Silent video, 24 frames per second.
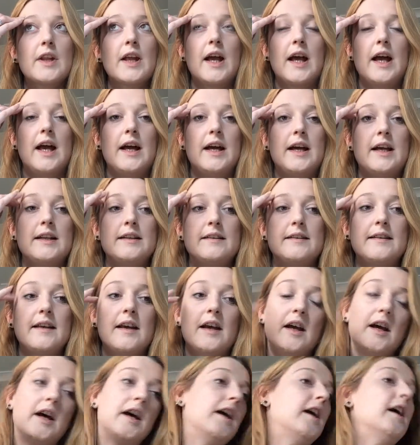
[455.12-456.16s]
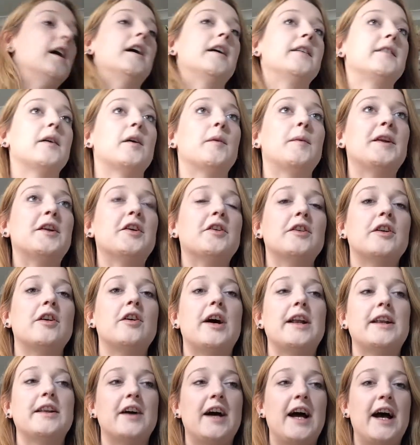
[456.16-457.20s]
And so I went
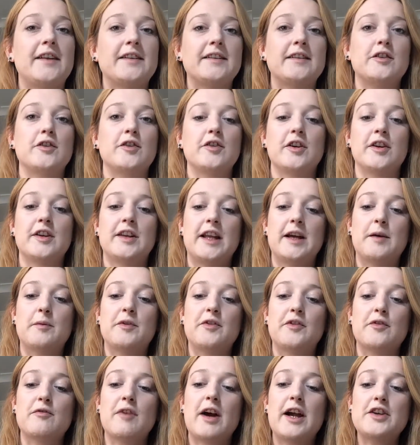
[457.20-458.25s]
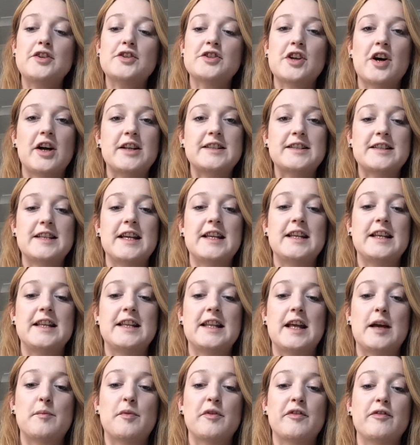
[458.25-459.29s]
online and I had a look, and there was a range that I'd seen in
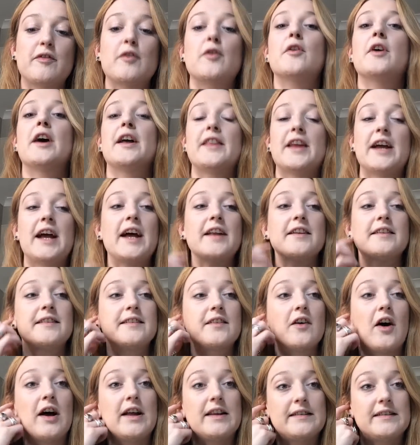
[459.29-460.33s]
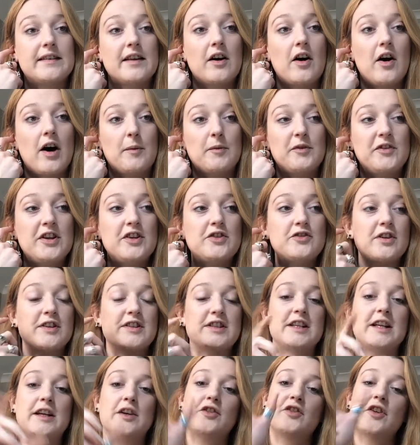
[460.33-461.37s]
there before, and they had a size that I was
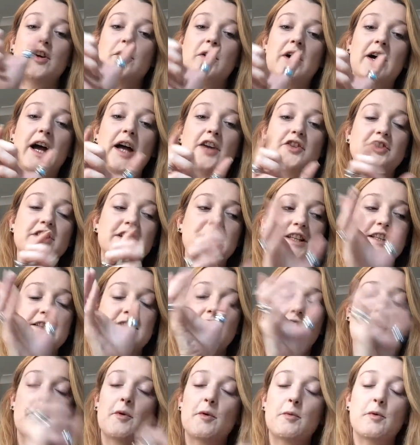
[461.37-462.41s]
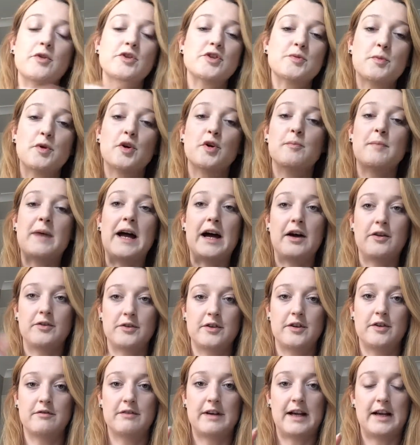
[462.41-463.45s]
interested in, because this time I want to put a mount
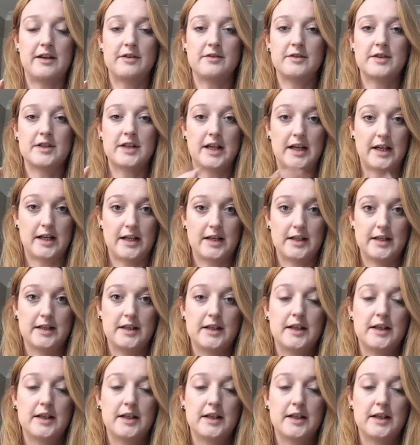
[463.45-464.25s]
around her.